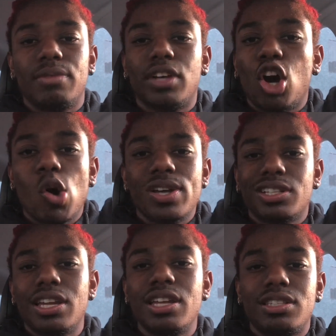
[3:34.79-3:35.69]
They always
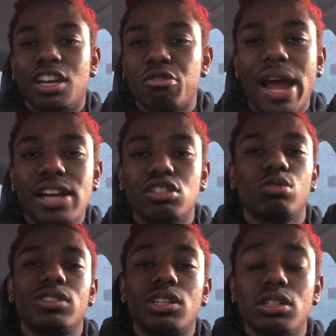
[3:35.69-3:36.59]
lead to irrational
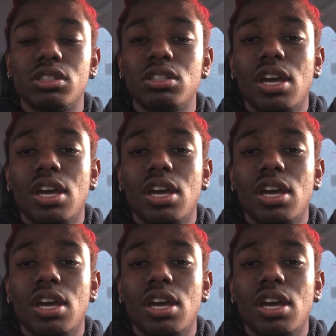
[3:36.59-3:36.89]
decisions.